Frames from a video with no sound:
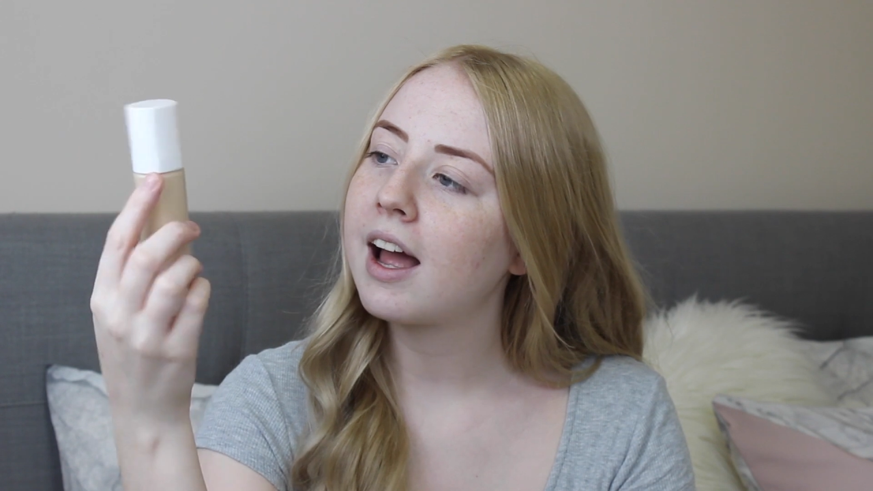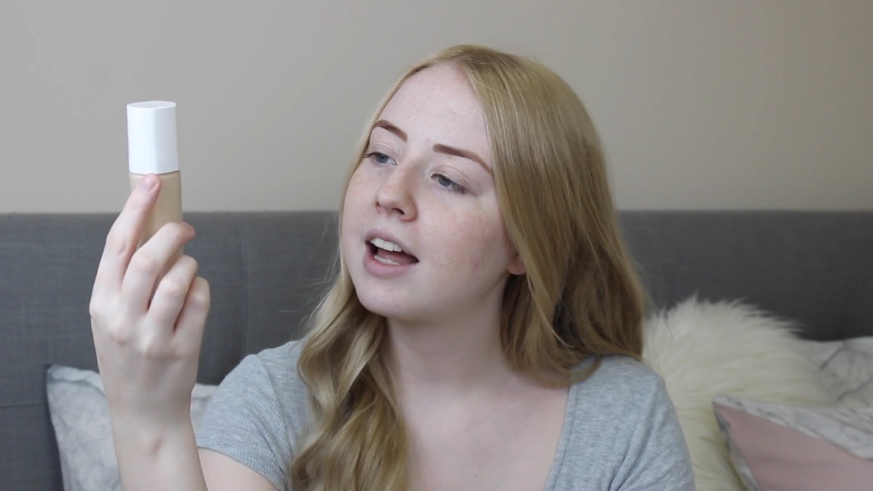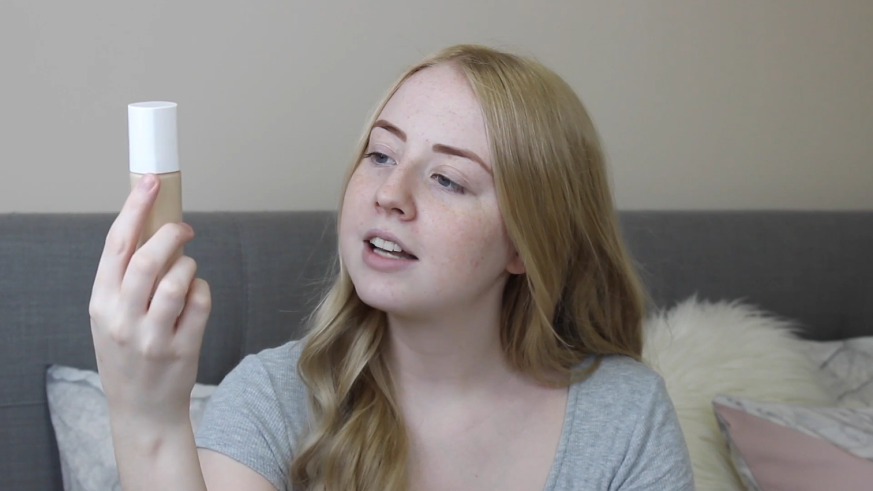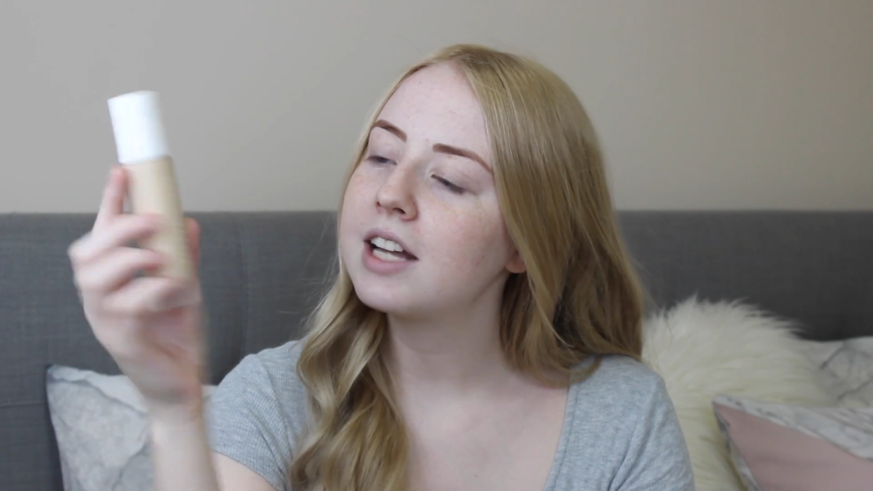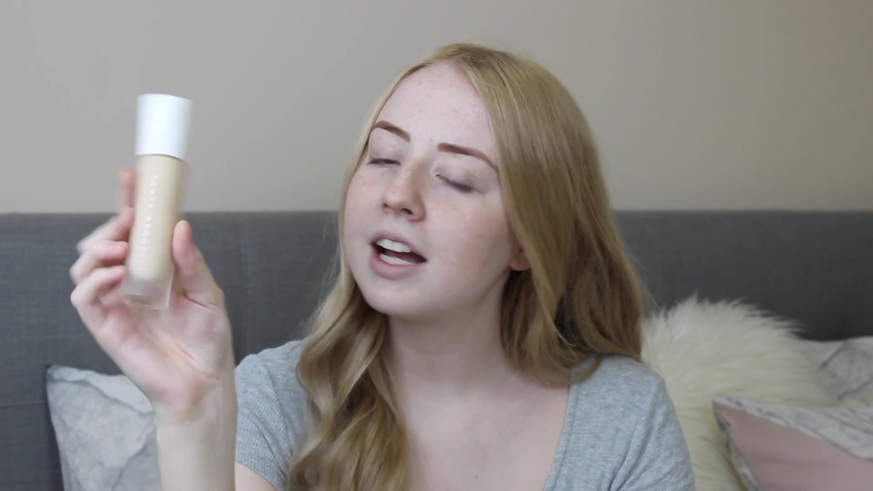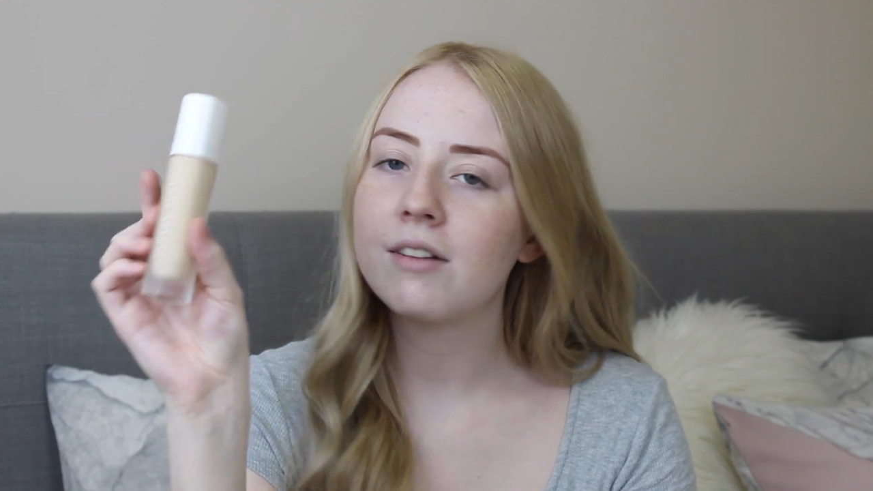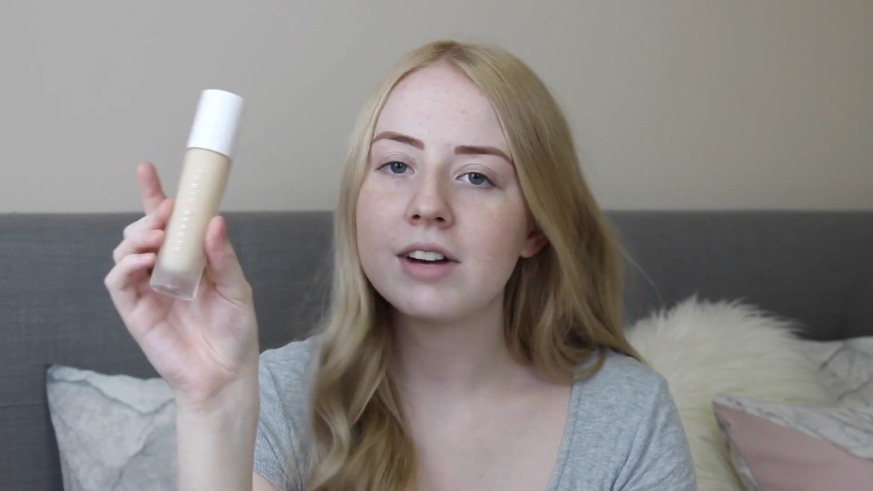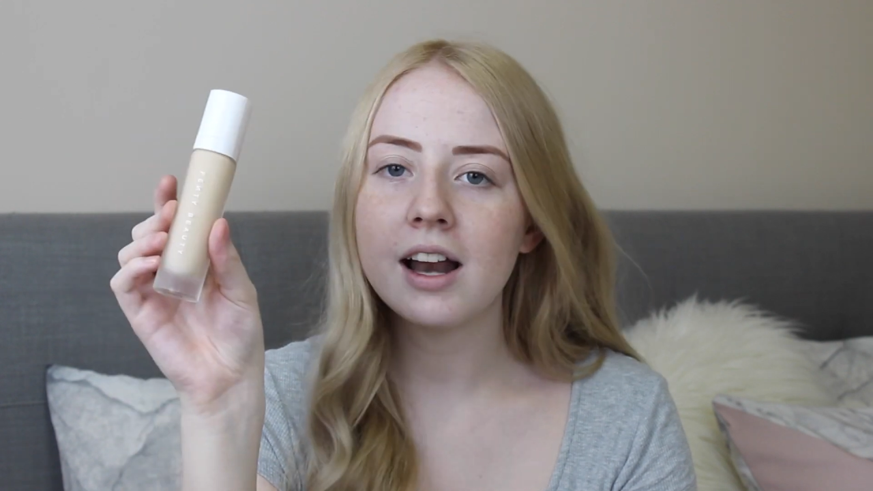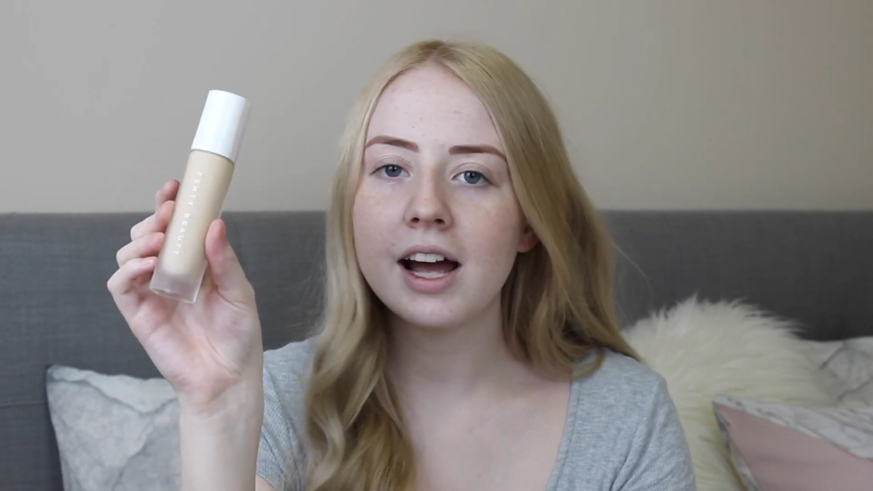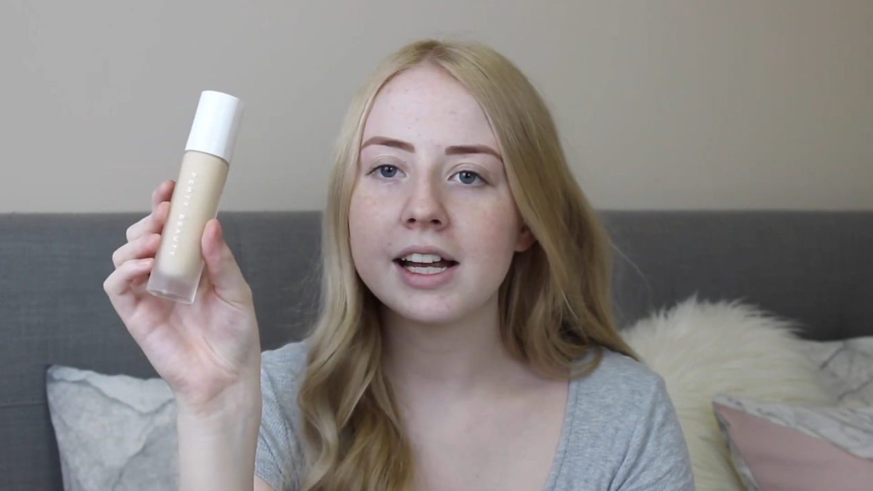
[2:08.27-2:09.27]
and yeah, I
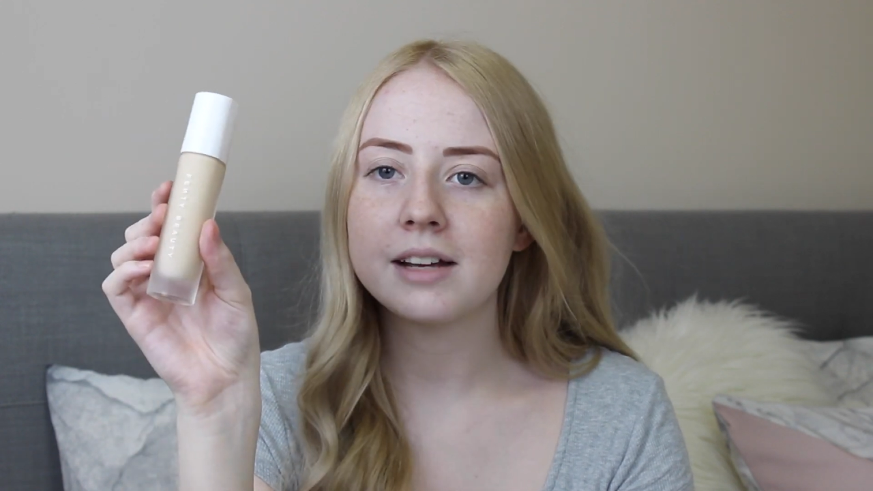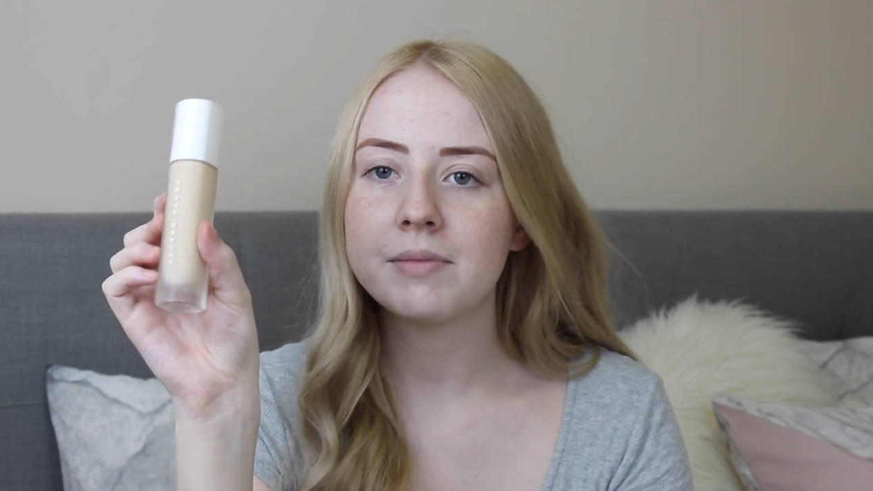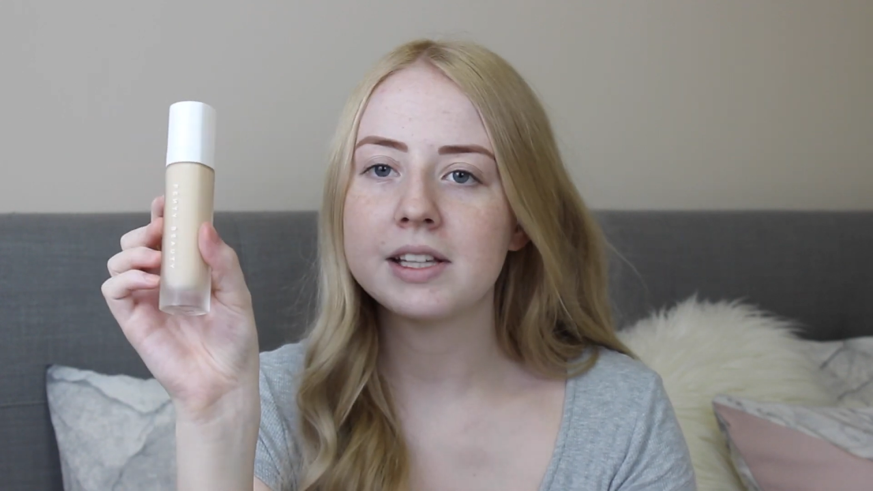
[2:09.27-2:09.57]
really like it.